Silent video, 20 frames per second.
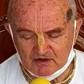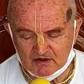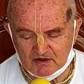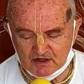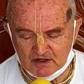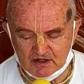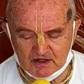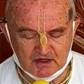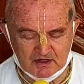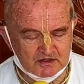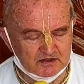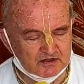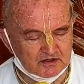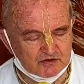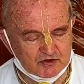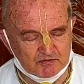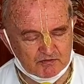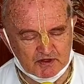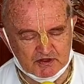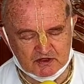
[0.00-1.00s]
is to
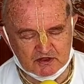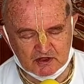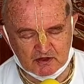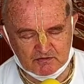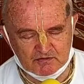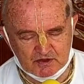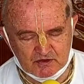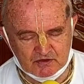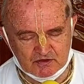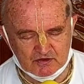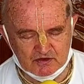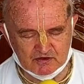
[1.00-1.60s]
be subdued.